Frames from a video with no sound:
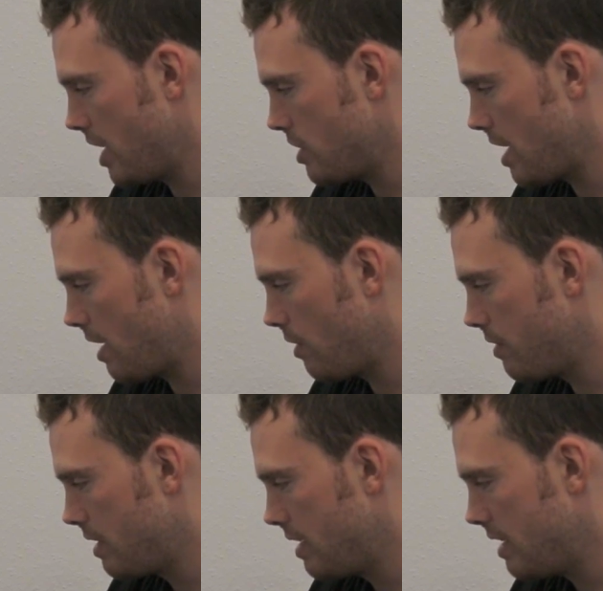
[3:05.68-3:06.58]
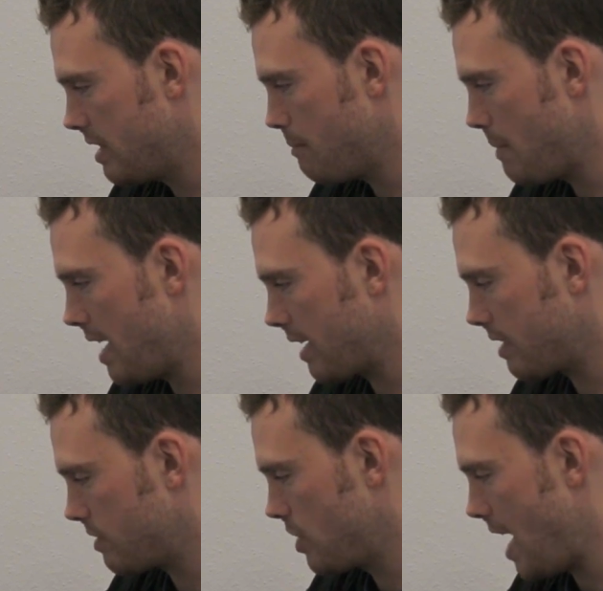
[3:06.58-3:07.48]
to change out the mech
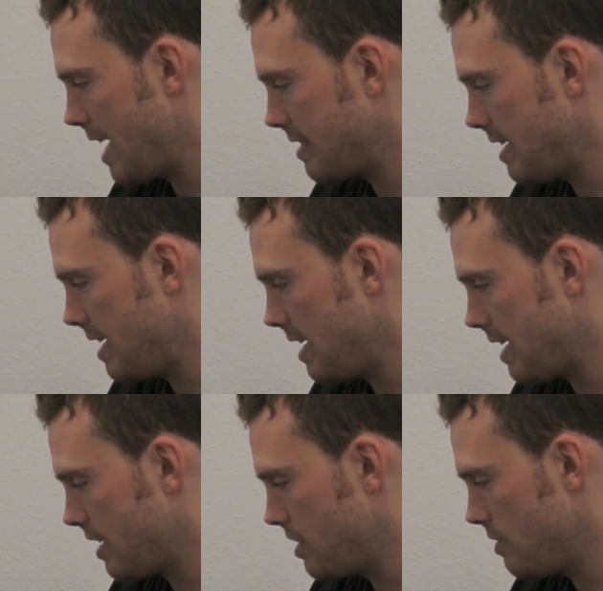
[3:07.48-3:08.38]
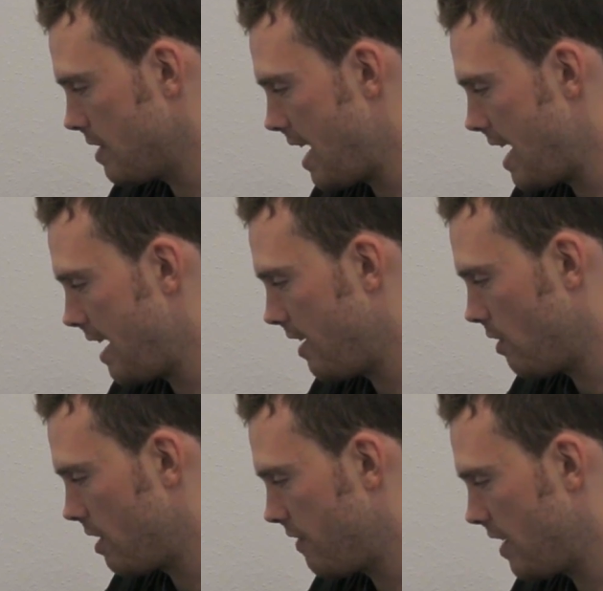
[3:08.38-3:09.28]
chassis, I can do that,
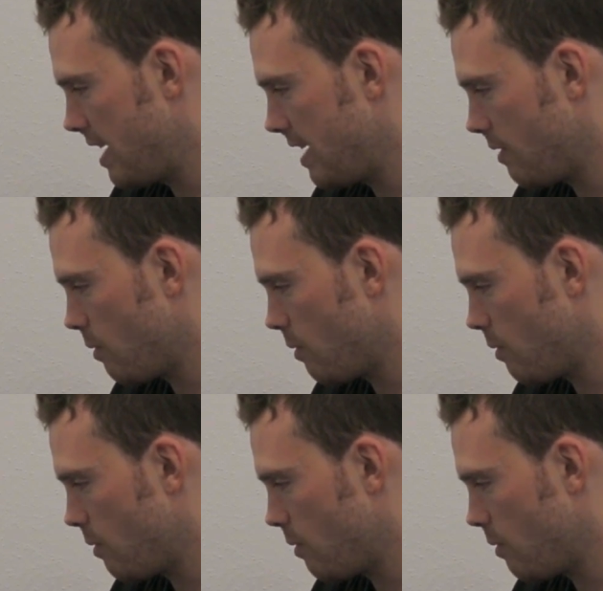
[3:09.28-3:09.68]
or if I